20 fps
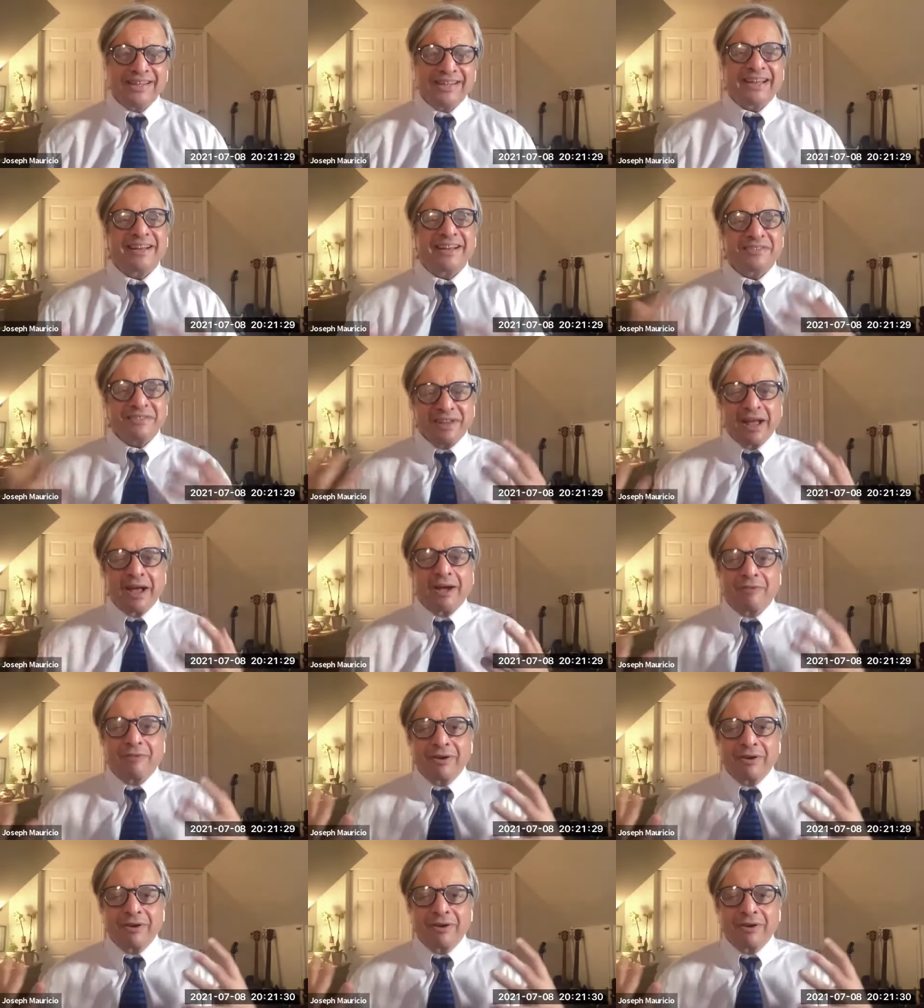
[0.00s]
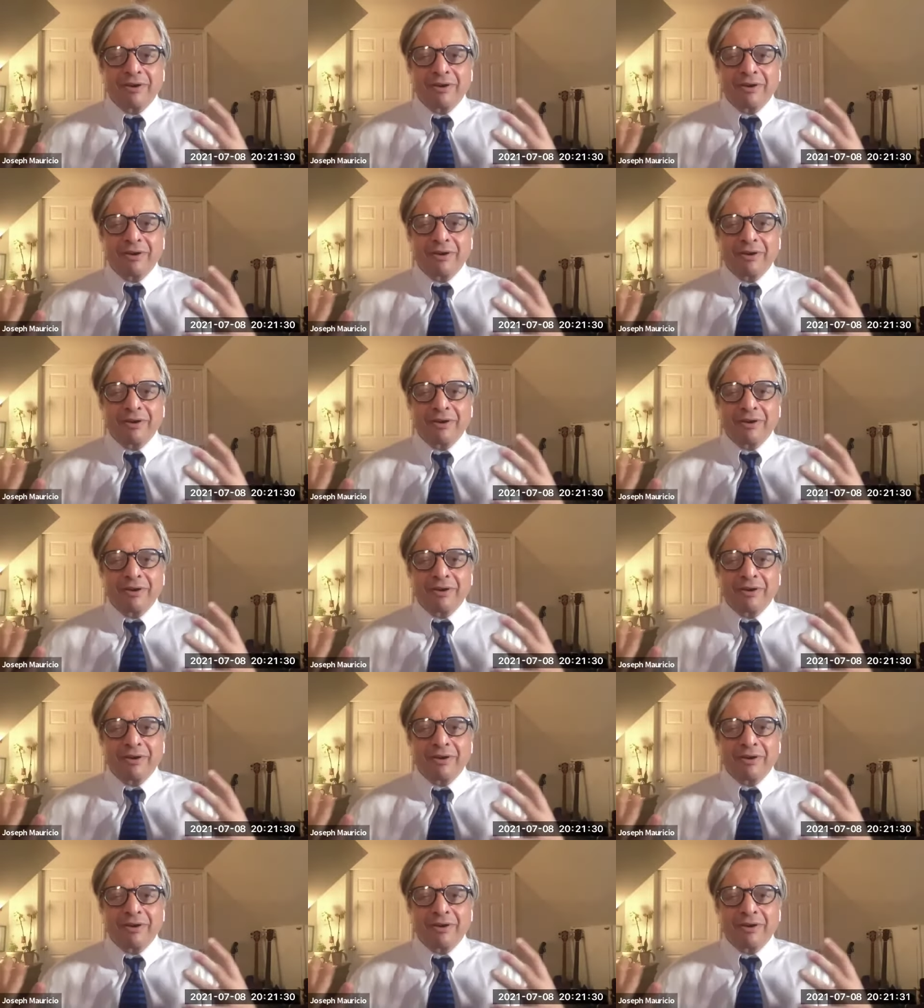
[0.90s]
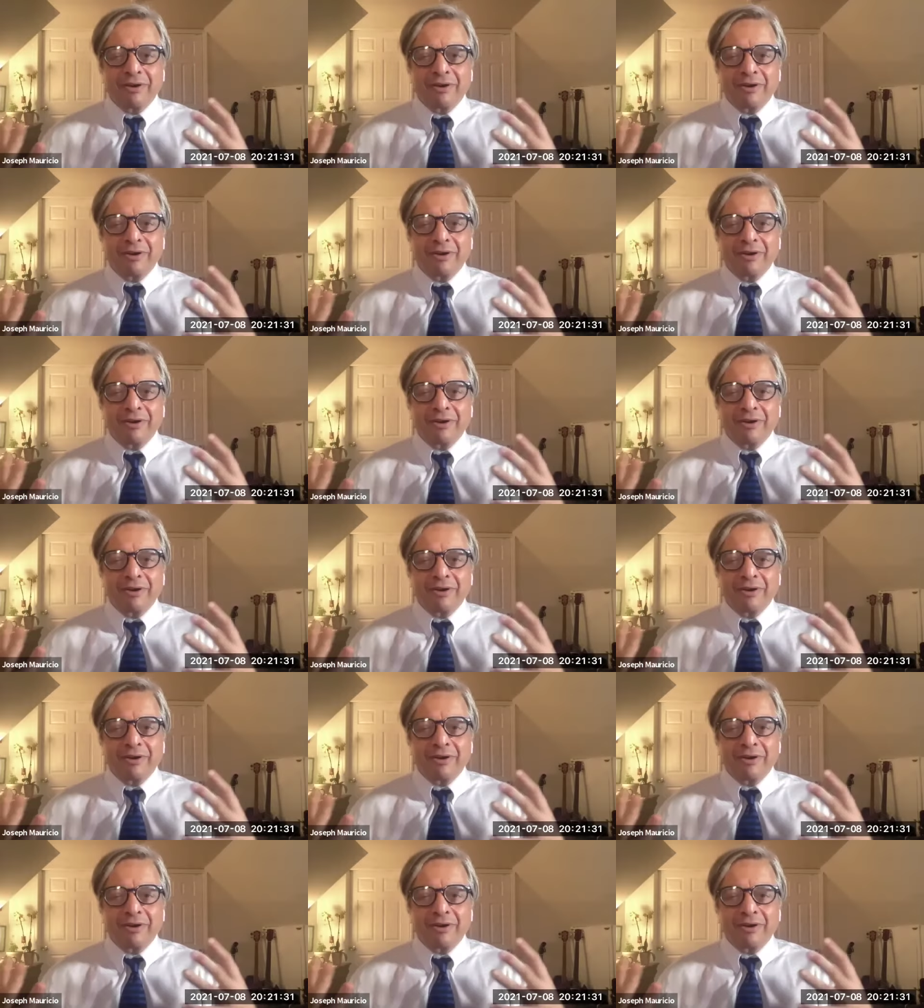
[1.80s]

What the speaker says: that is not really good for me.